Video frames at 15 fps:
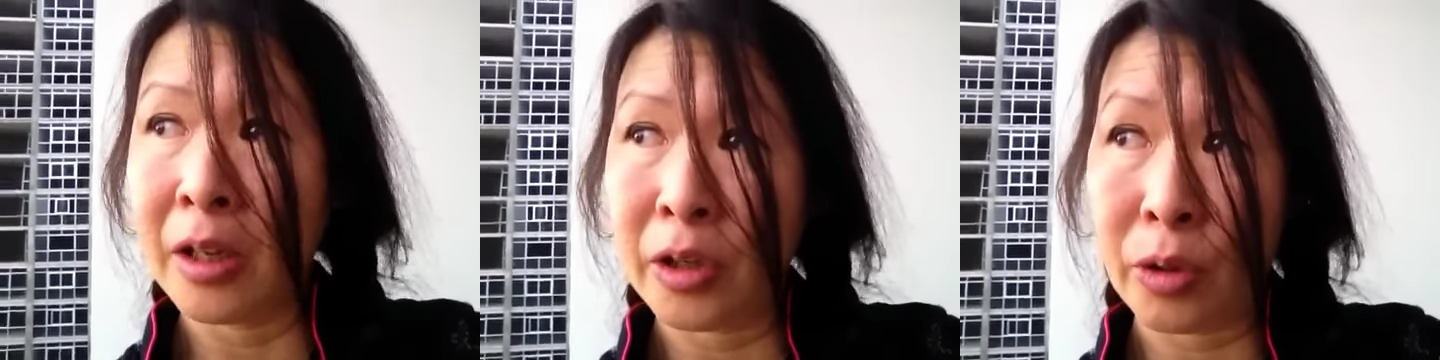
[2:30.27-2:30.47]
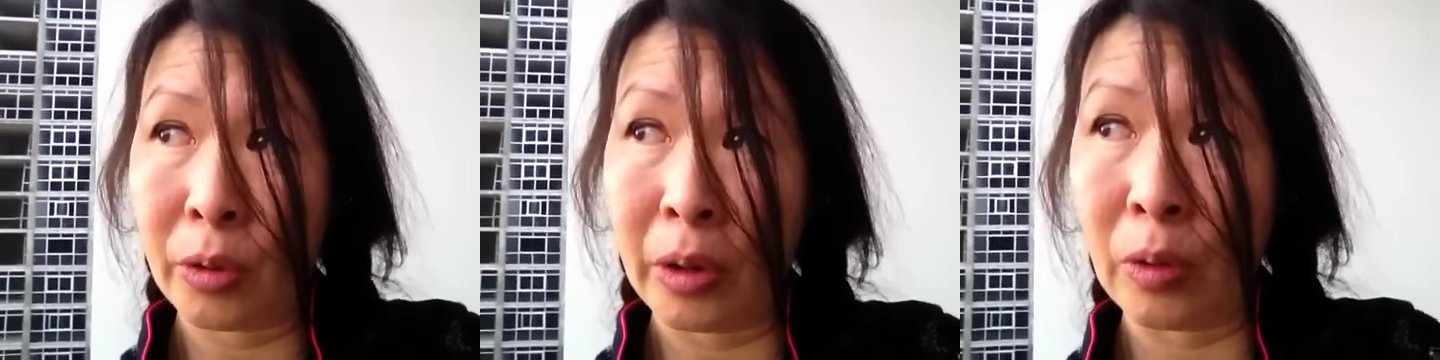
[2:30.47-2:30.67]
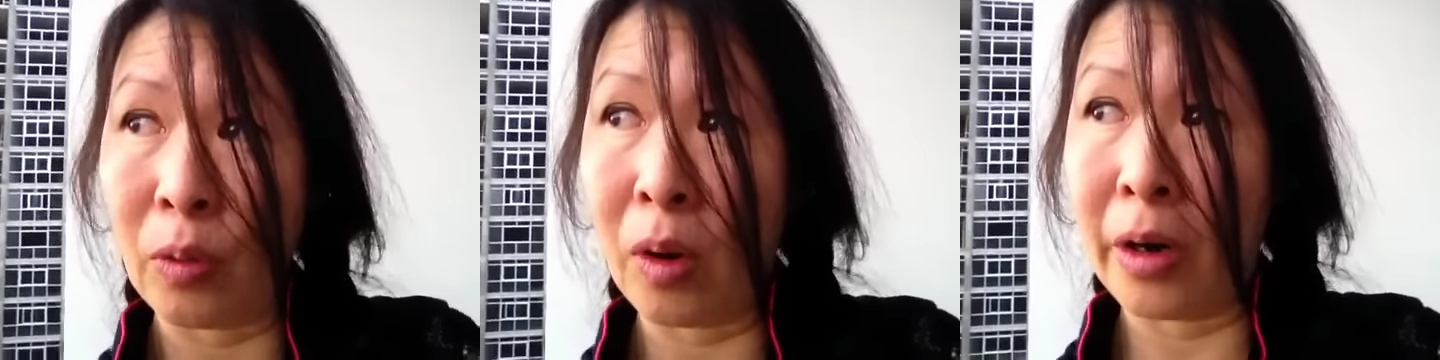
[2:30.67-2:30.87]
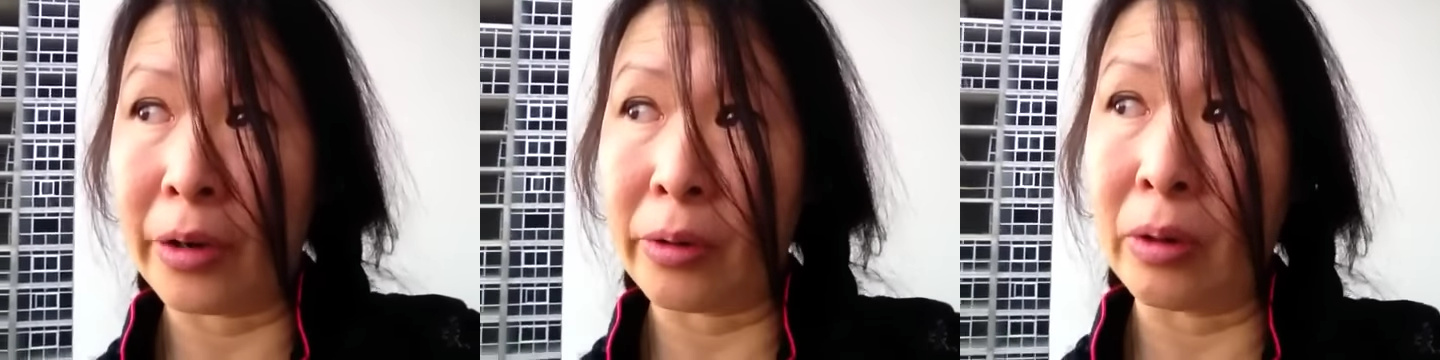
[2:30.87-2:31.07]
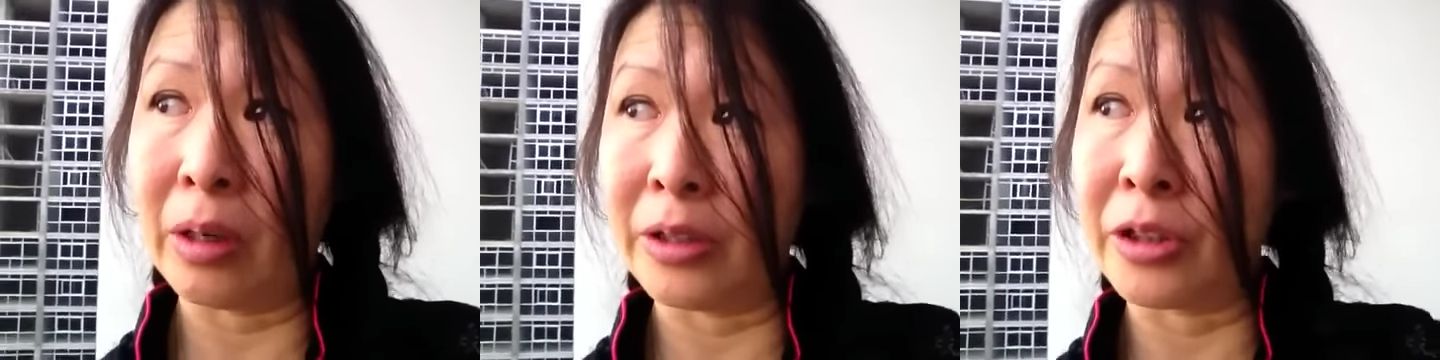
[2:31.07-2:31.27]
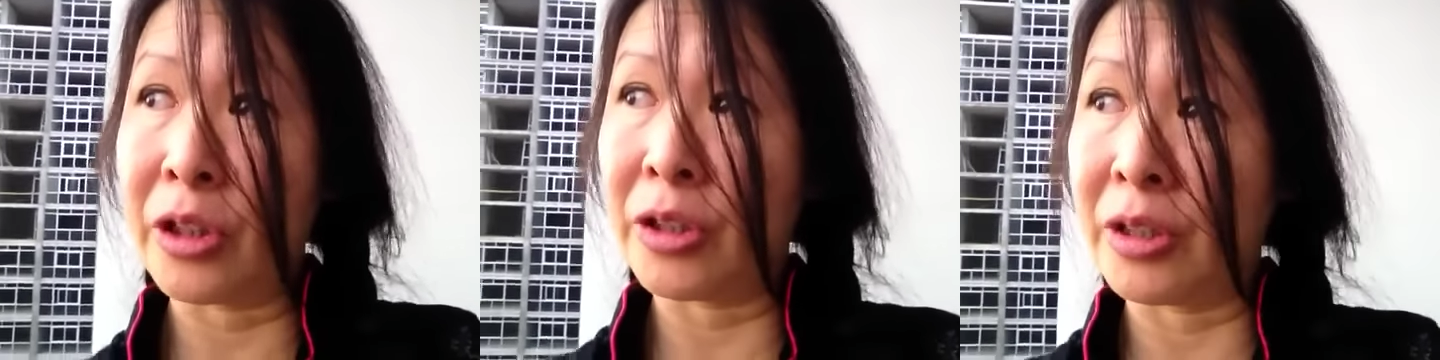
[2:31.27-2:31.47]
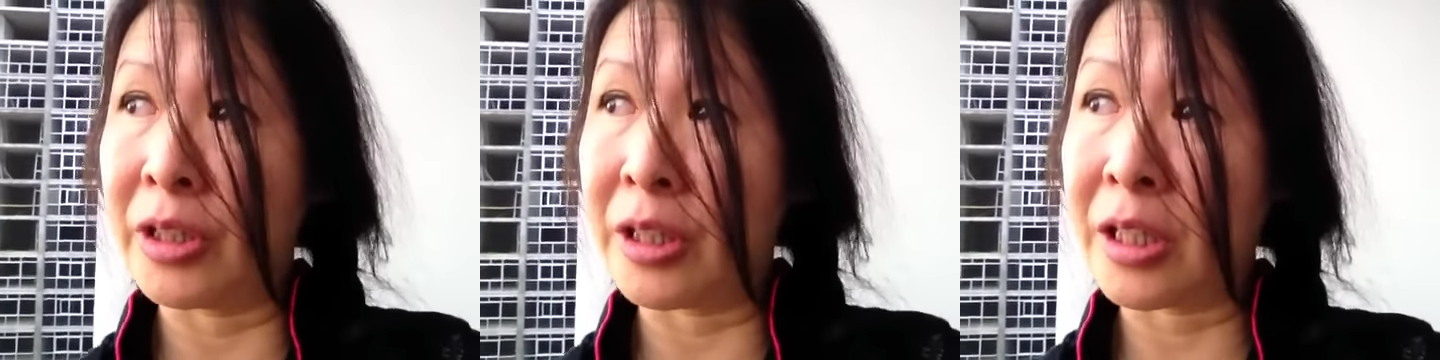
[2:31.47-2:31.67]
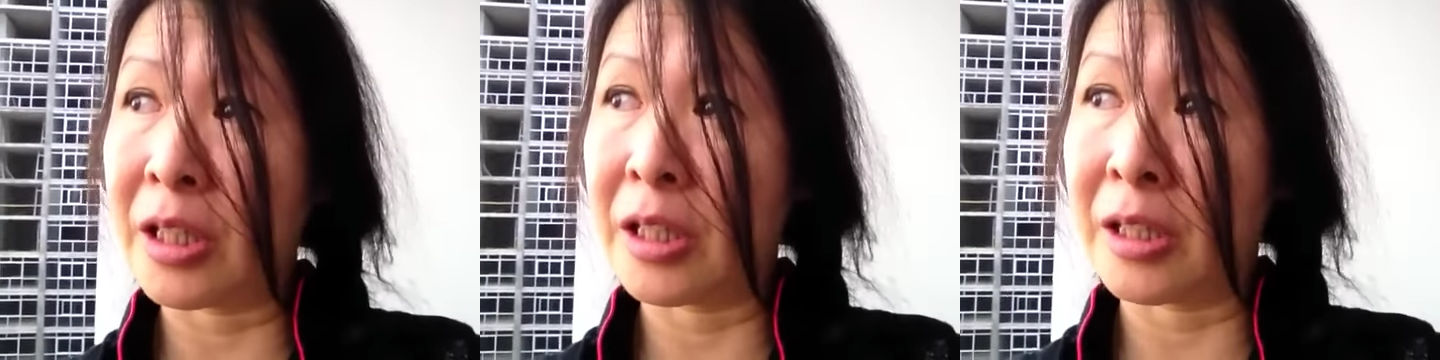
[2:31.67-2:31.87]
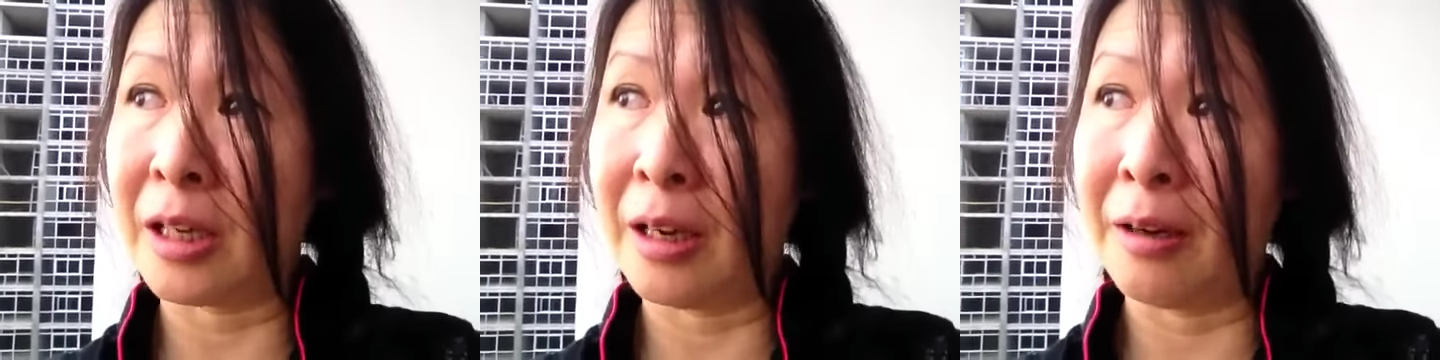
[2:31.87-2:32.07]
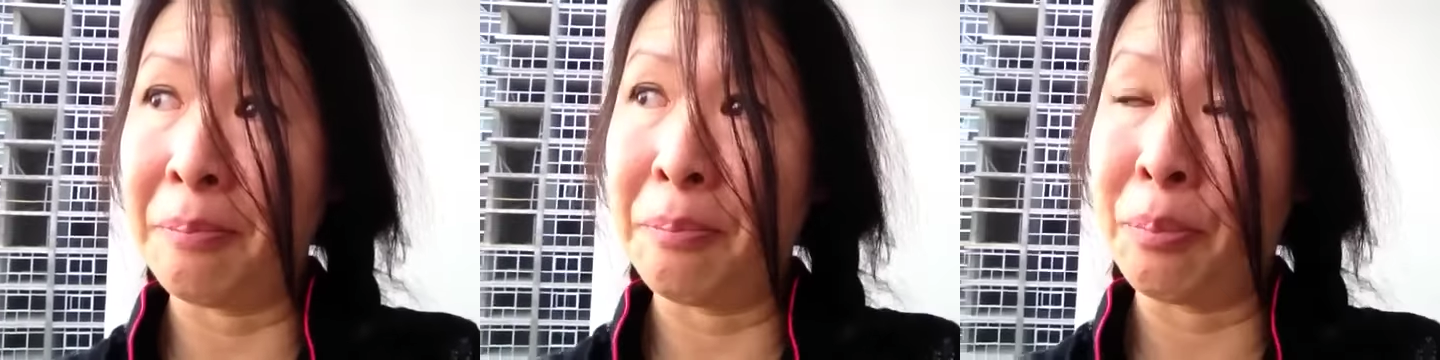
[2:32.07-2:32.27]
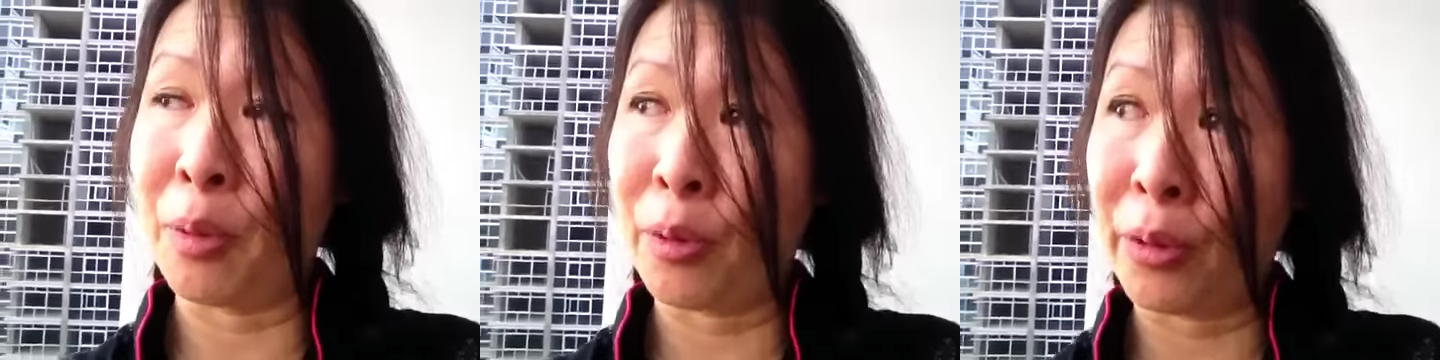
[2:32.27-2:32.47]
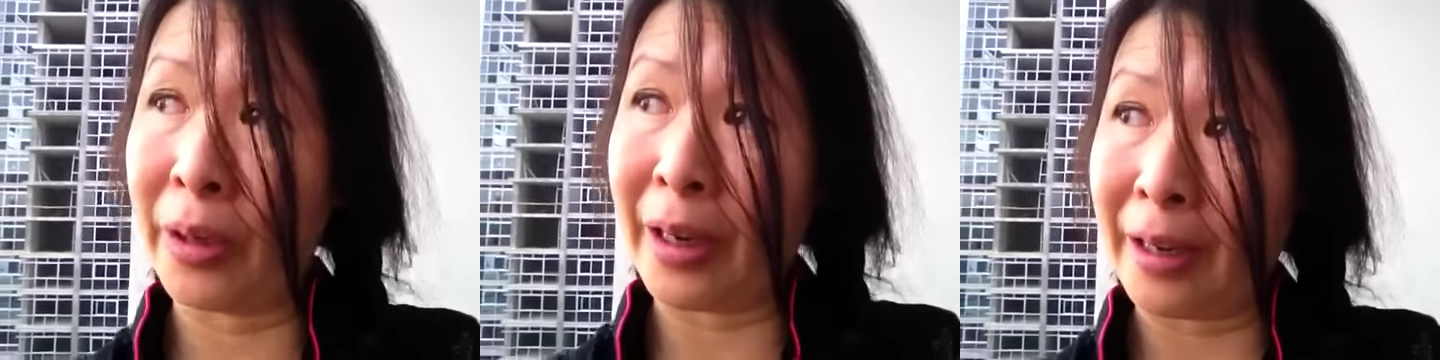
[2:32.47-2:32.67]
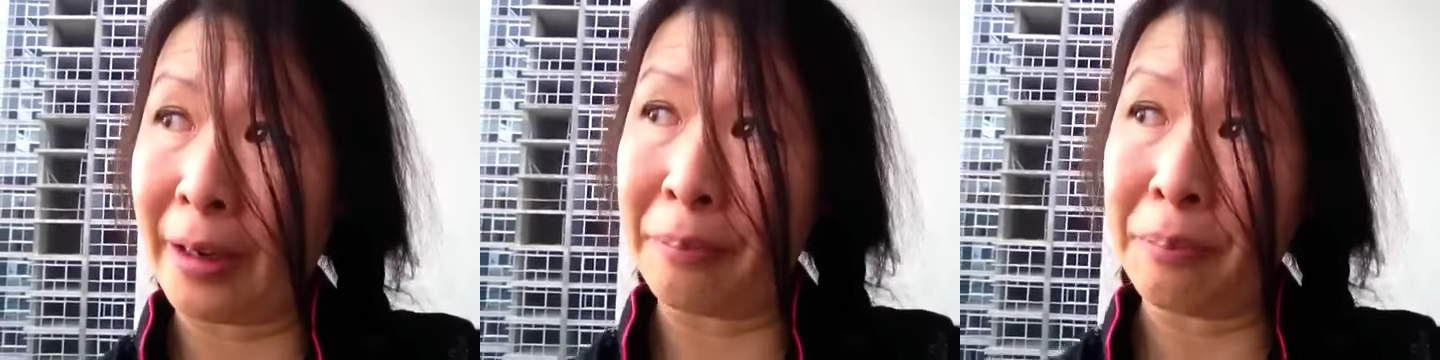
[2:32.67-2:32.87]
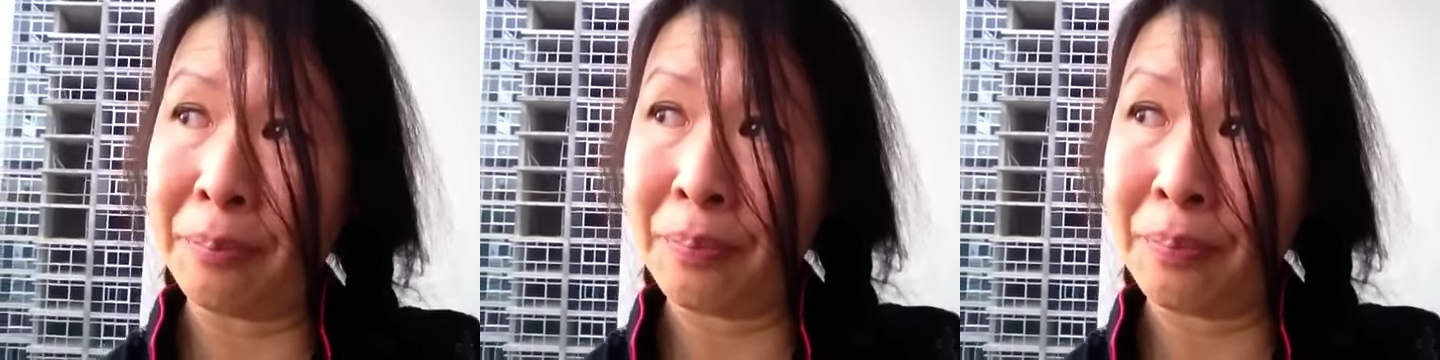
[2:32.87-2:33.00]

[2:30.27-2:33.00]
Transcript: throwing water onto this uh, burning,